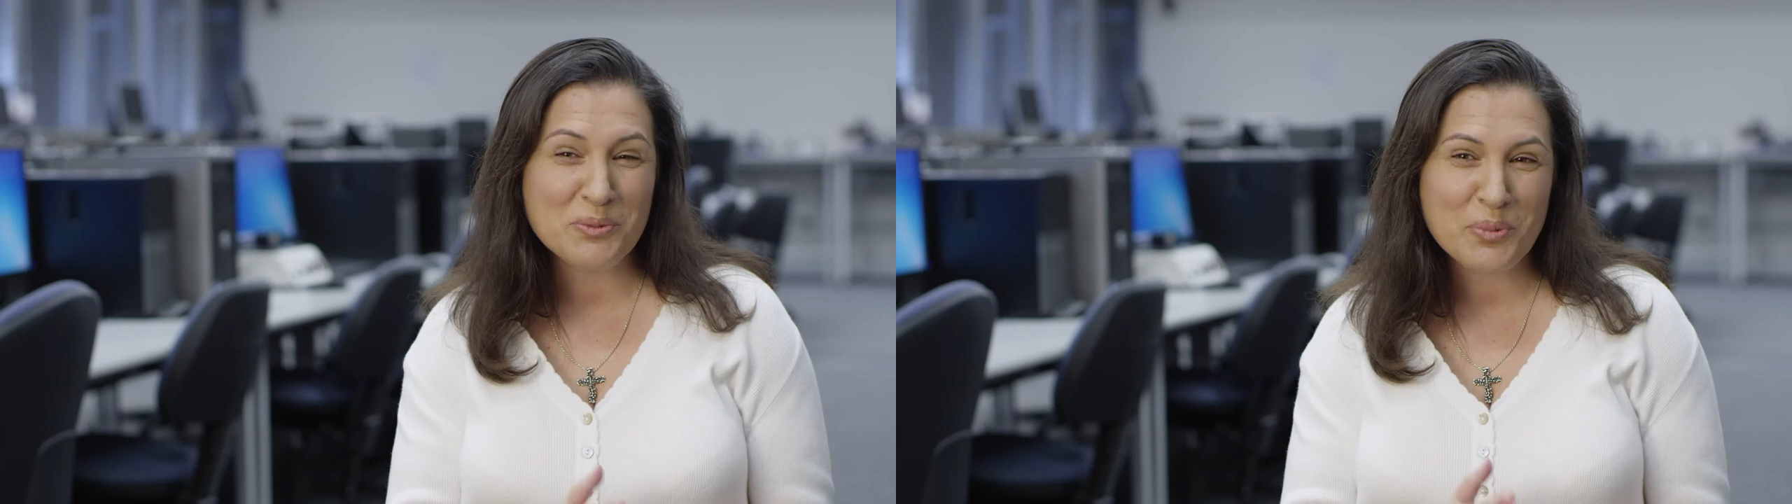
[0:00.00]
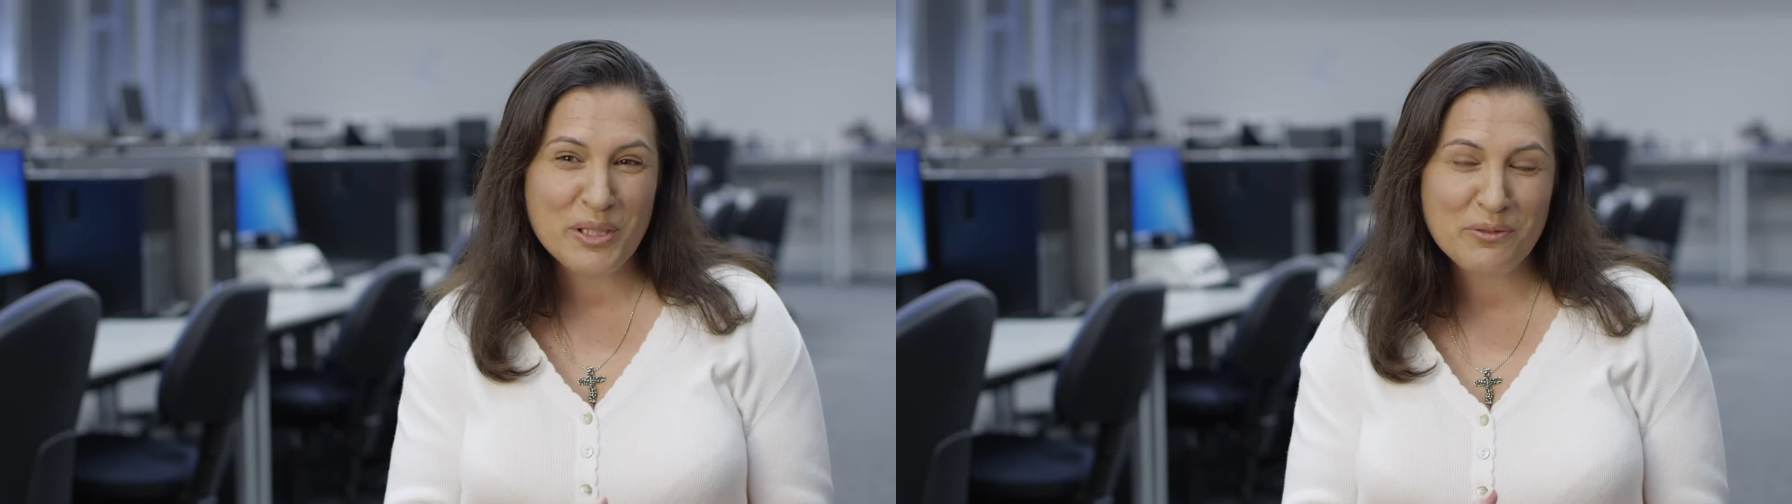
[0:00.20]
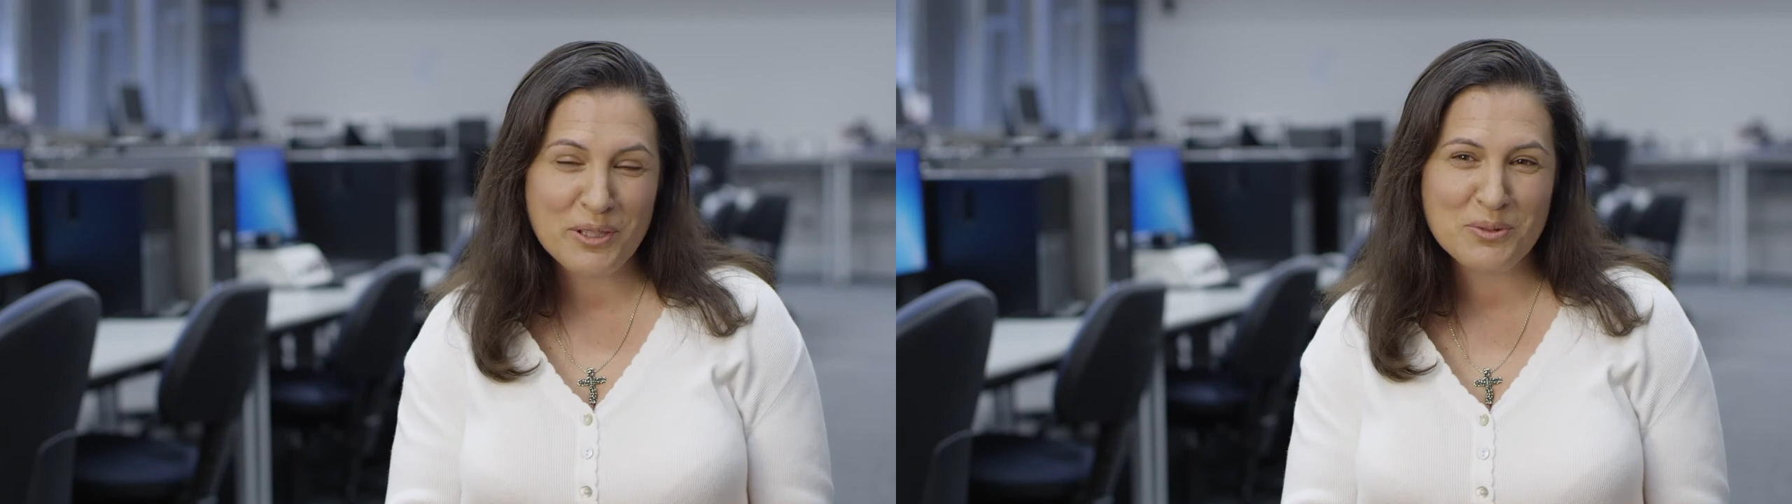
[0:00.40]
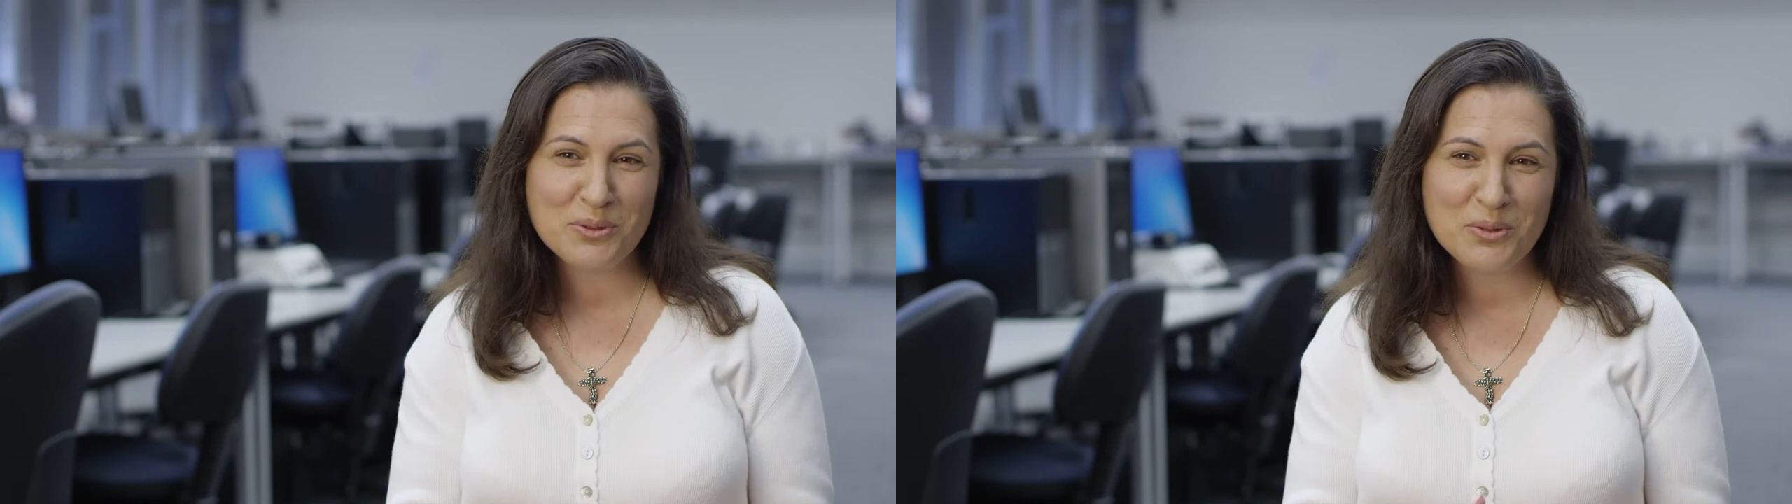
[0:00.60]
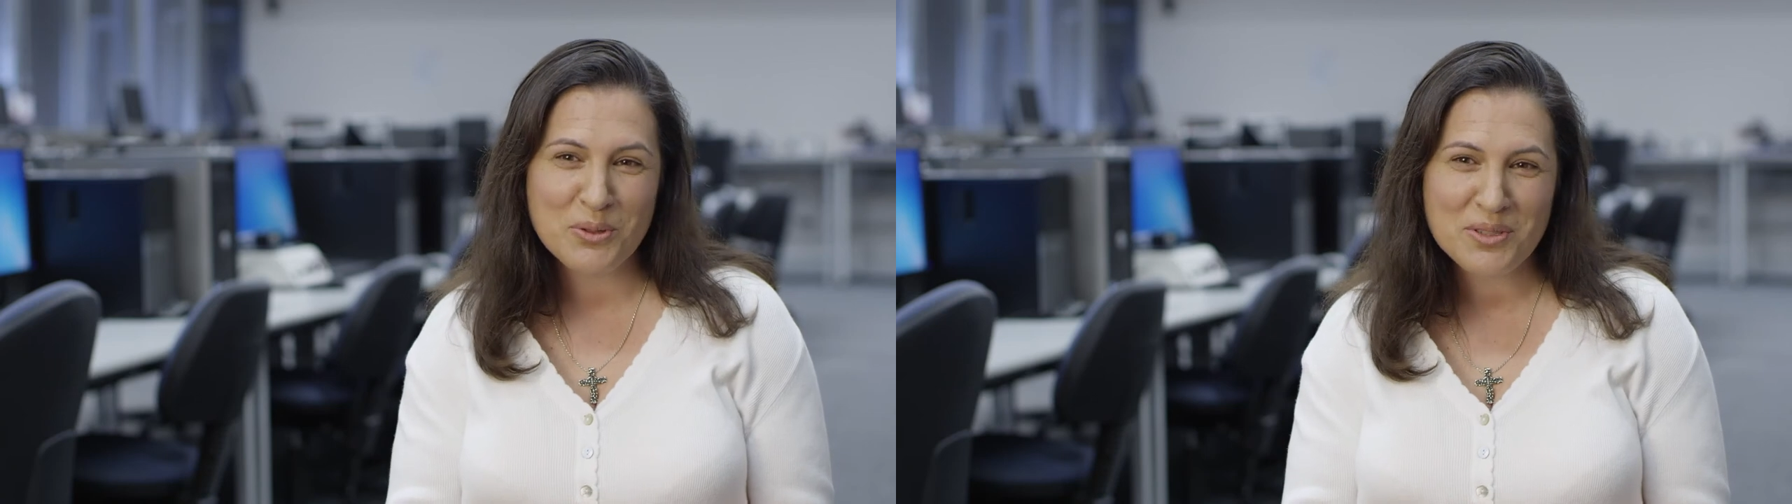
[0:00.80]

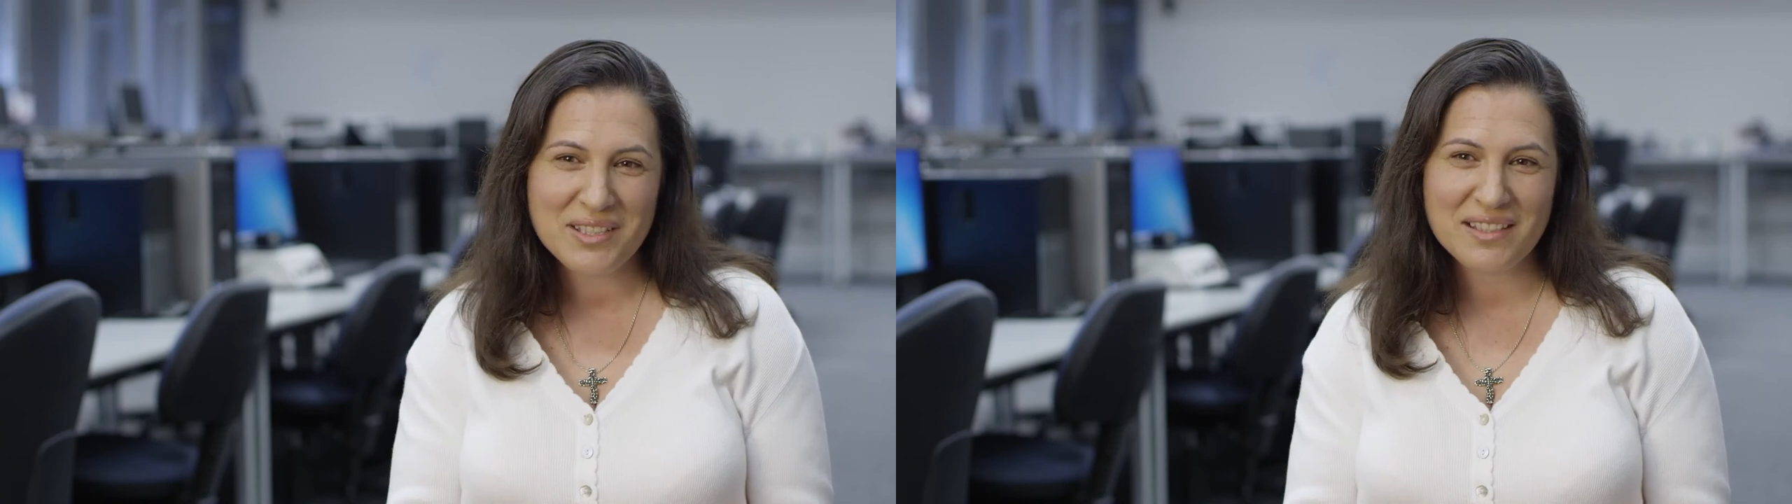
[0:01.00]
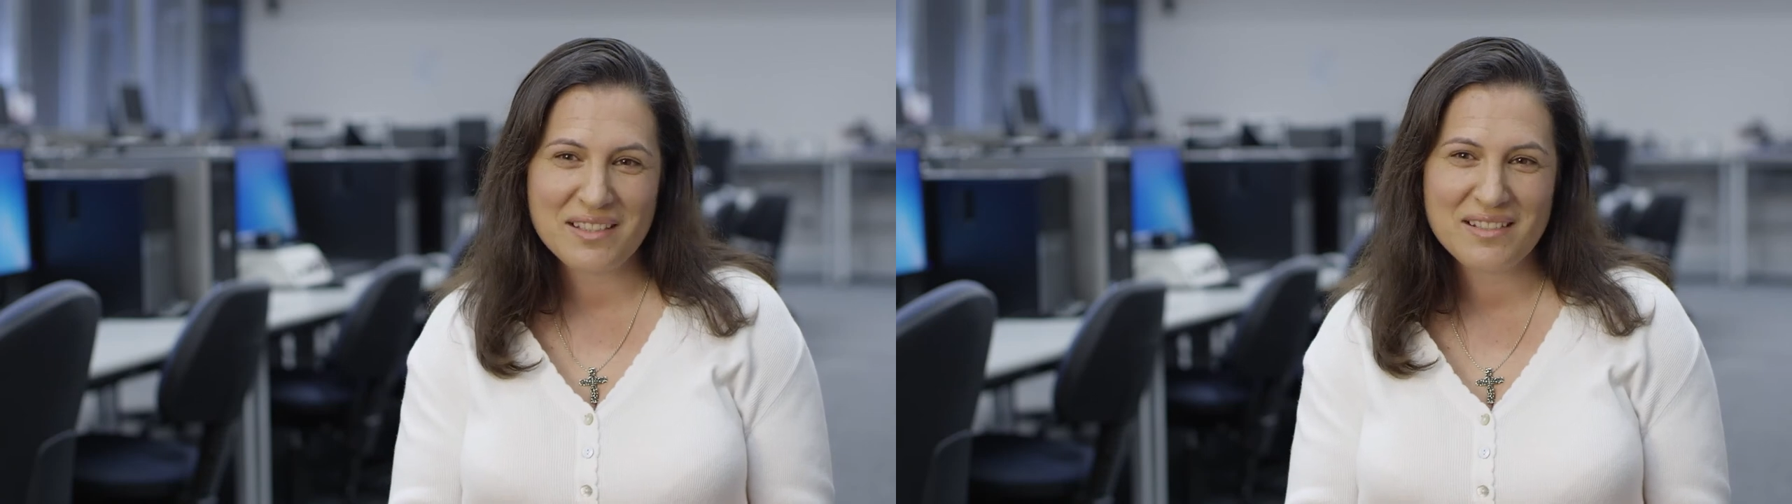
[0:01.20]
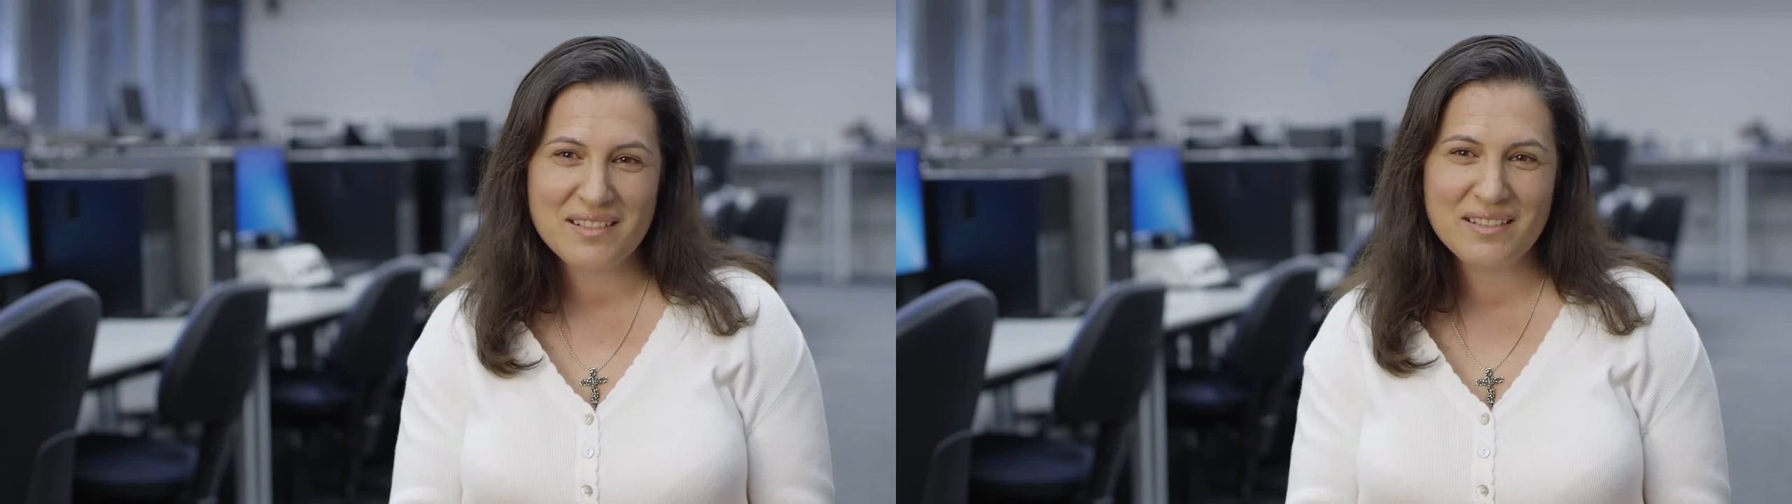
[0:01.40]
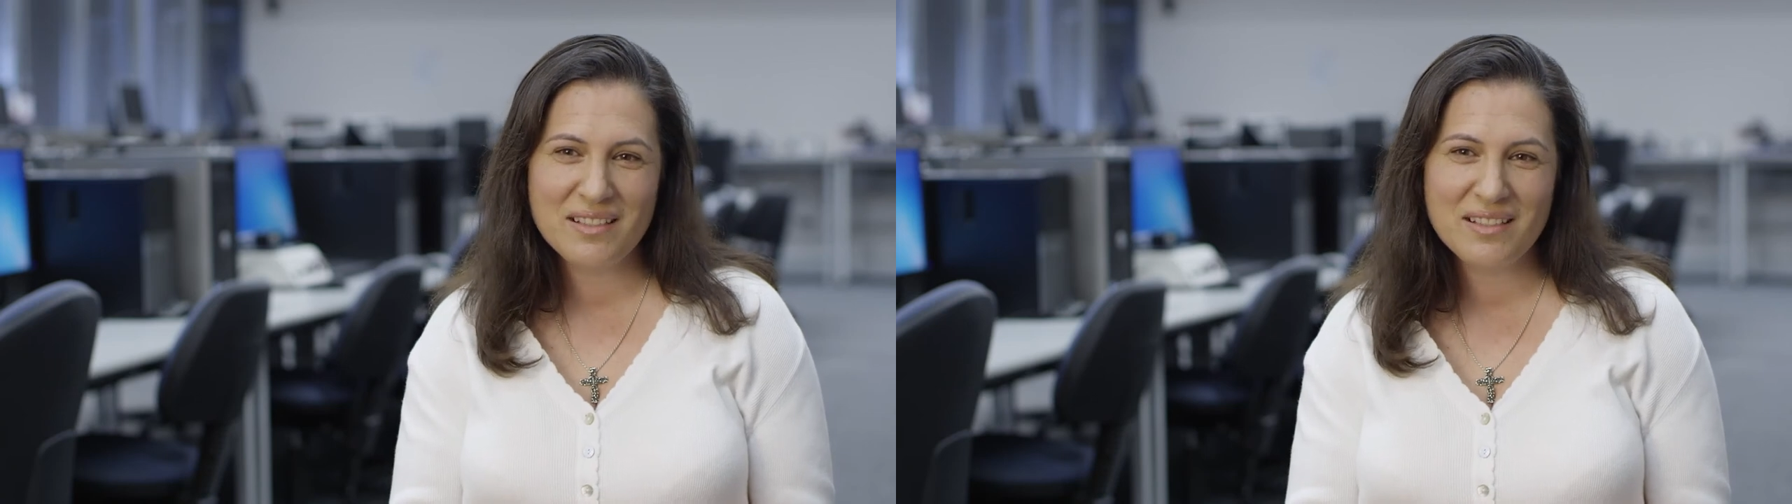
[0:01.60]
prefrontal cortex